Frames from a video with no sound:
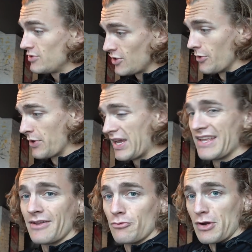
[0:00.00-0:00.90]
soak it,
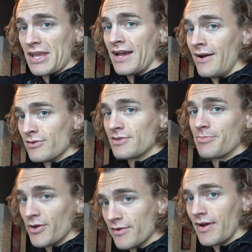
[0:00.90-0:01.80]
and then wring it out to
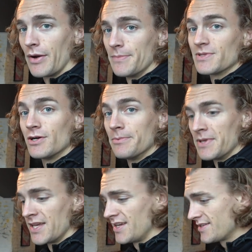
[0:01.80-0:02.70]
prove how
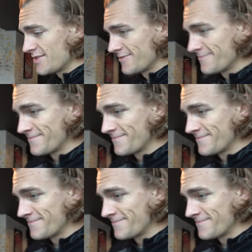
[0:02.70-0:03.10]
absorbent it is. Yeah,